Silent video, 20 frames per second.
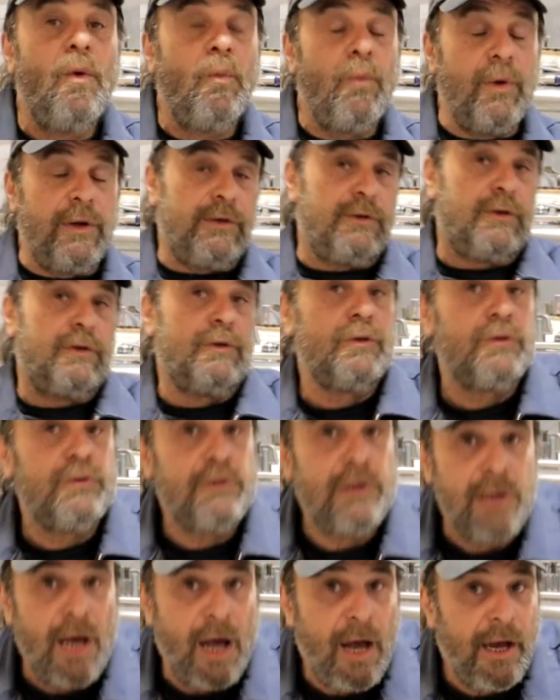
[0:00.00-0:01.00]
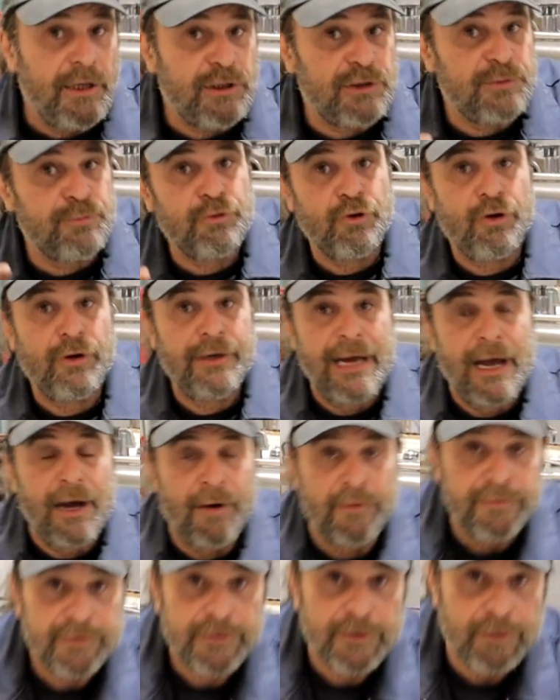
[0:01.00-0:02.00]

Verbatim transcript: When Dodge brought out